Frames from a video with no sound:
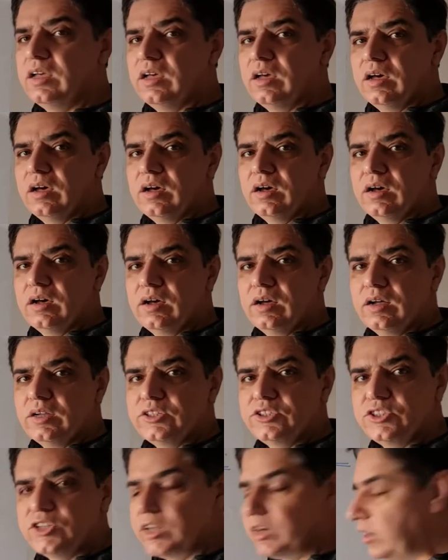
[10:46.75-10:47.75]
uh,
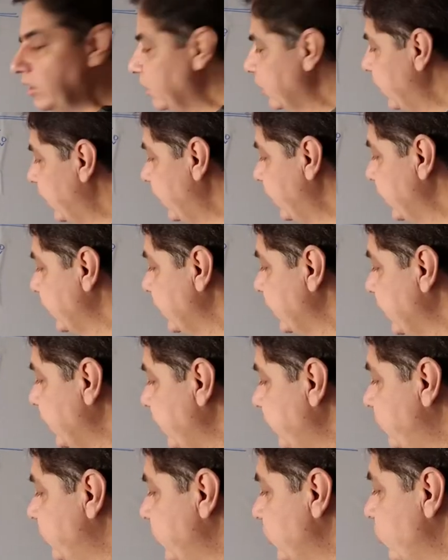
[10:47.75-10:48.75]
channel and
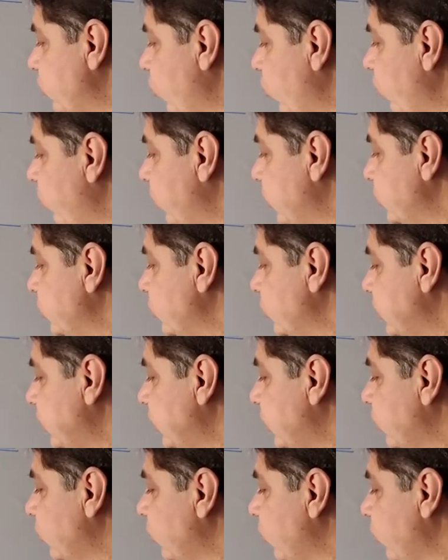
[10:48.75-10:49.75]
keeps it open so that the
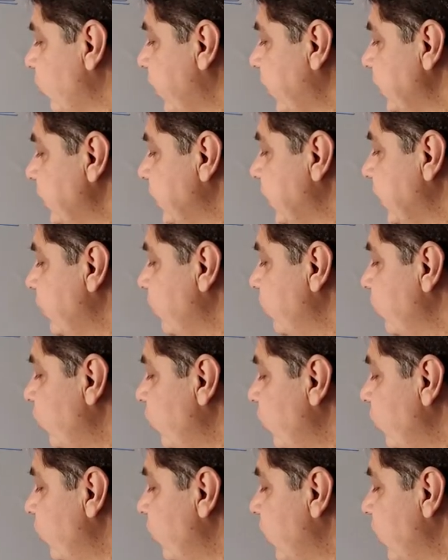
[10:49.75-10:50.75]
chloride can
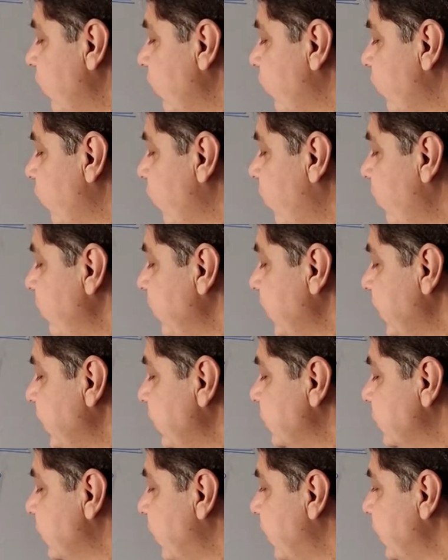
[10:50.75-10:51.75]
move from
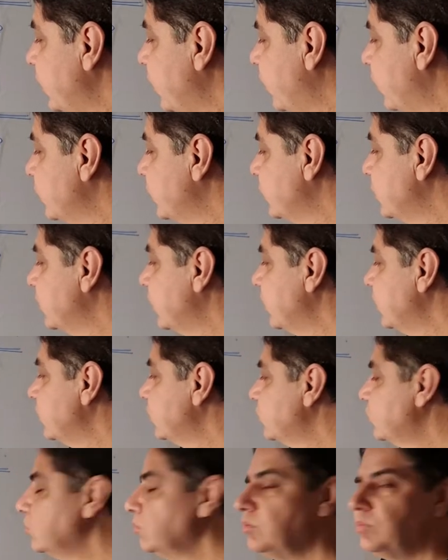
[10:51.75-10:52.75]
inside of the cell
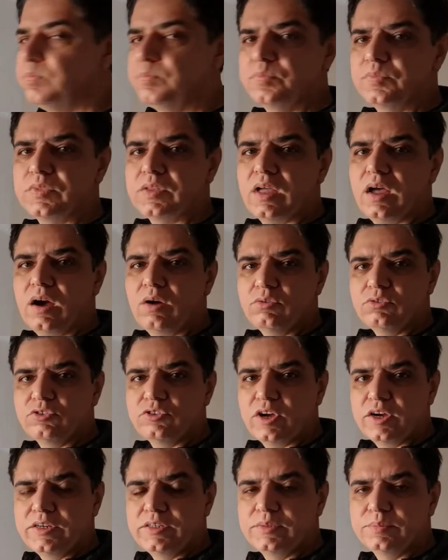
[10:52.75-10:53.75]
to outside.